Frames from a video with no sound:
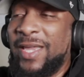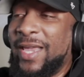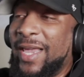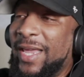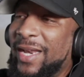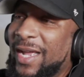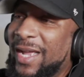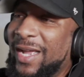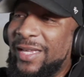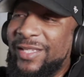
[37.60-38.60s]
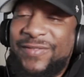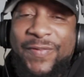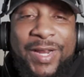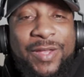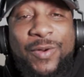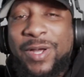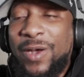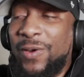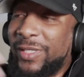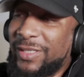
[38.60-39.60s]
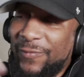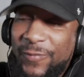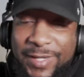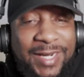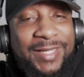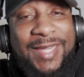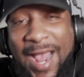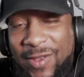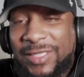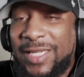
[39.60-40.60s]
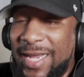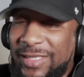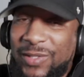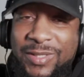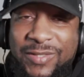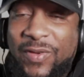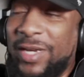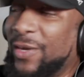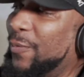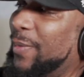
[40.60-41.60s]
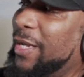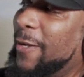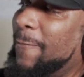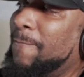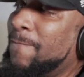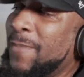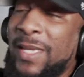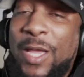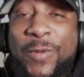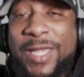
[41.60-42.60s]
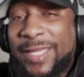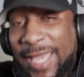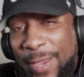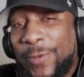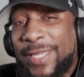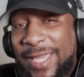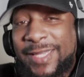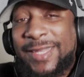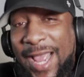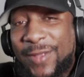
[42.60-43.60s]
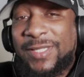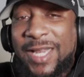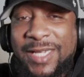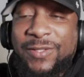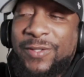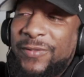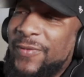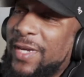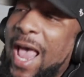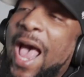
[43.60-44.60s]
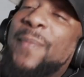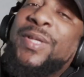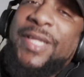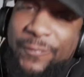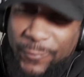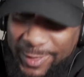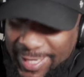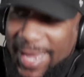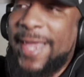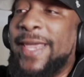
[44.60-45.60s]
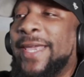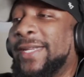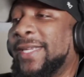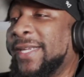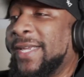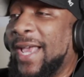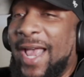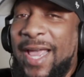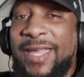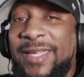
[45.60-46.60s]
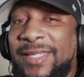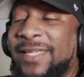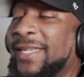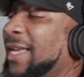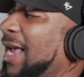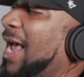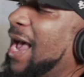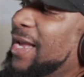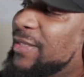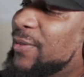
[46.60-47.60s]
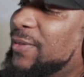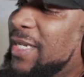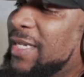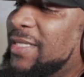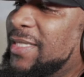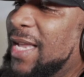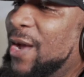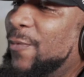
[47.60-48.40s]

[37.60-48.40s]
And this video goal, let's see if we can get 1,000 likes on this video, man. Can we get 1,000 likes on this video? I believe we can. All right, so check this out.